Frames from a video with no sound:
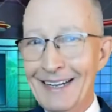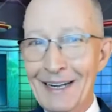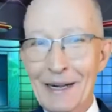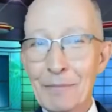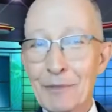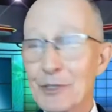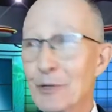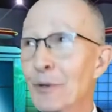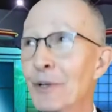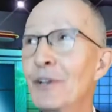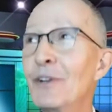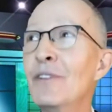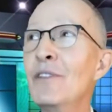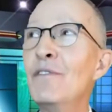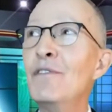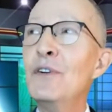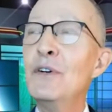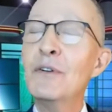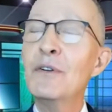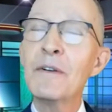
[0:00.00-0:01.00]
I'm so good on the
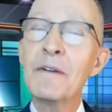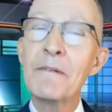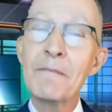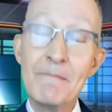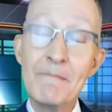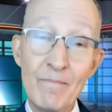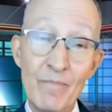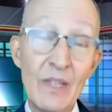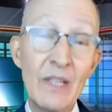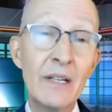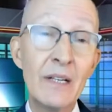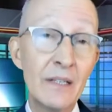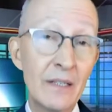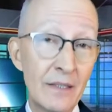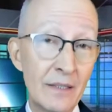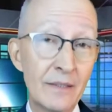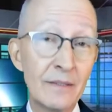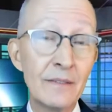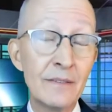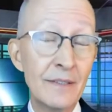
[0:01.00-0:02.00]
phone.
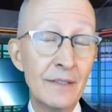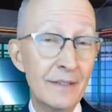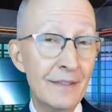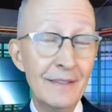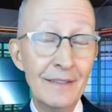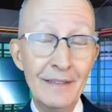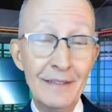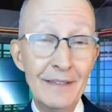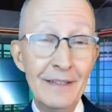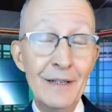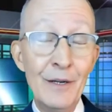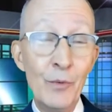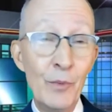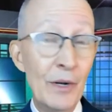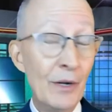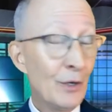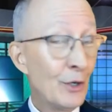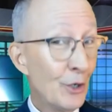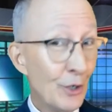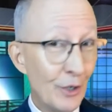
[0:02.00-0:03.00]
Oh,
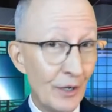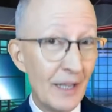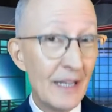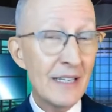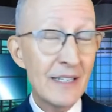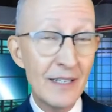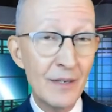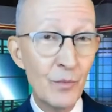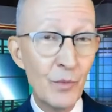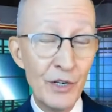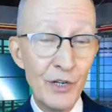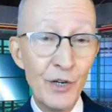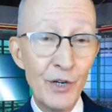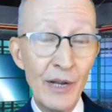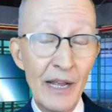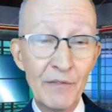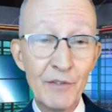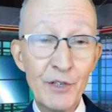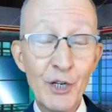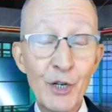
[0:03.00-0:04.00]
well, good lesson when you
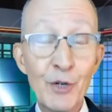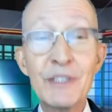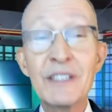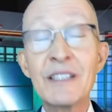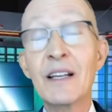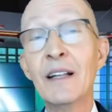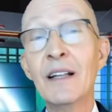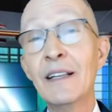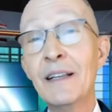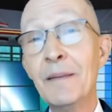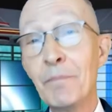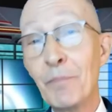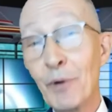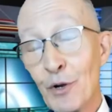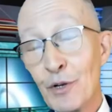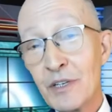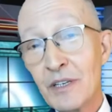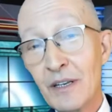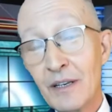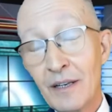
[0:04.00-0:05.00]
have to go sell in
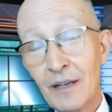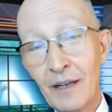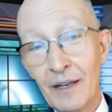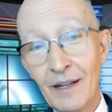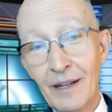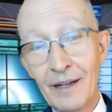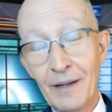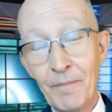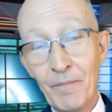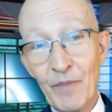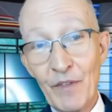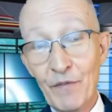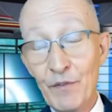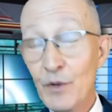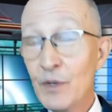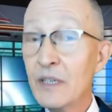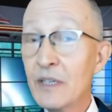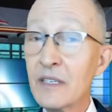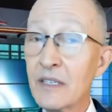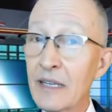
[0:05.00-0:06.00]
person. Um, if you
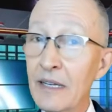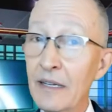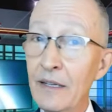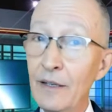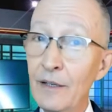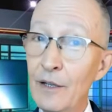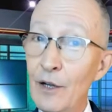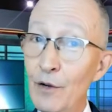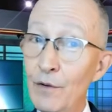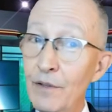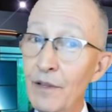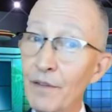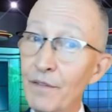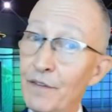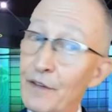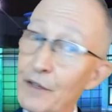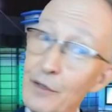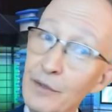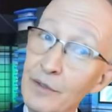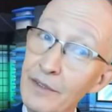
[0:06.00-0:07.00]
can sell over the
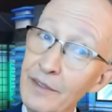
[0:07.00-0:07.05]
phone,